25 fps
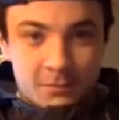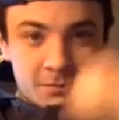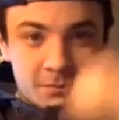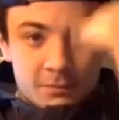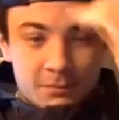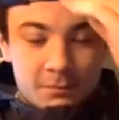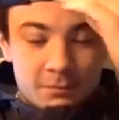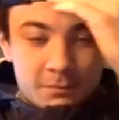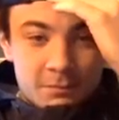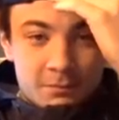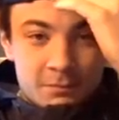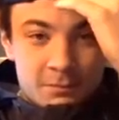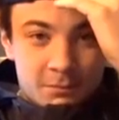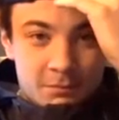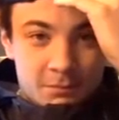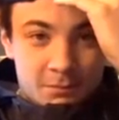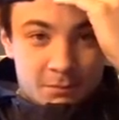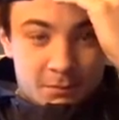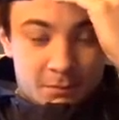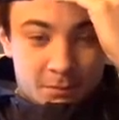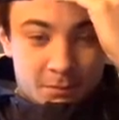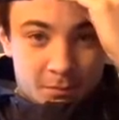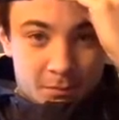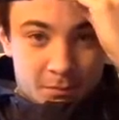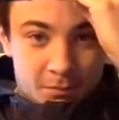
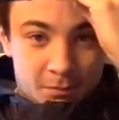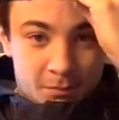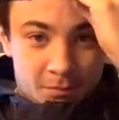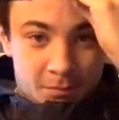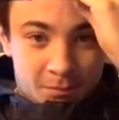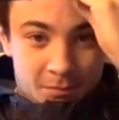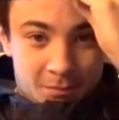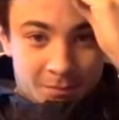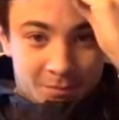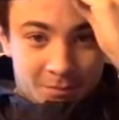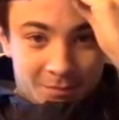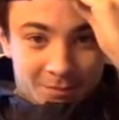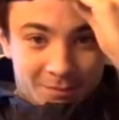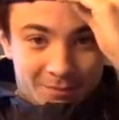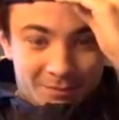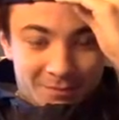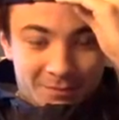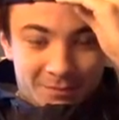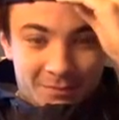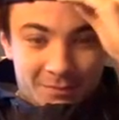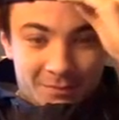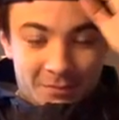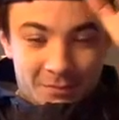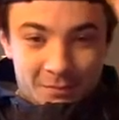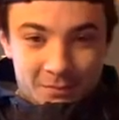
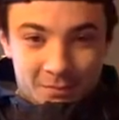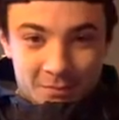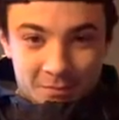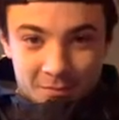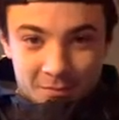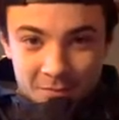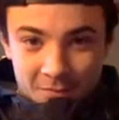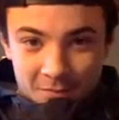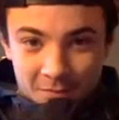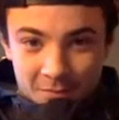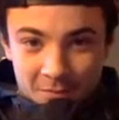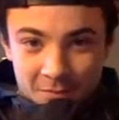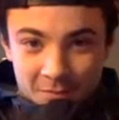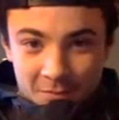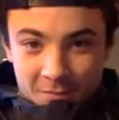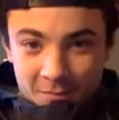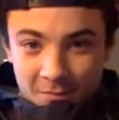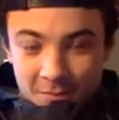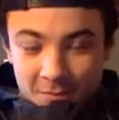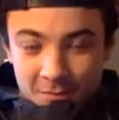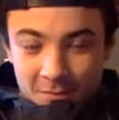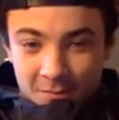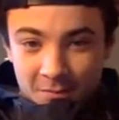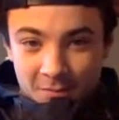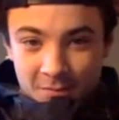
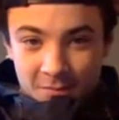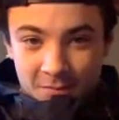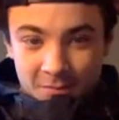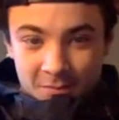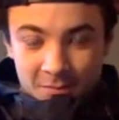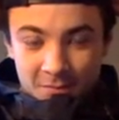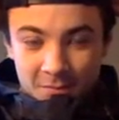This person isn't speaking.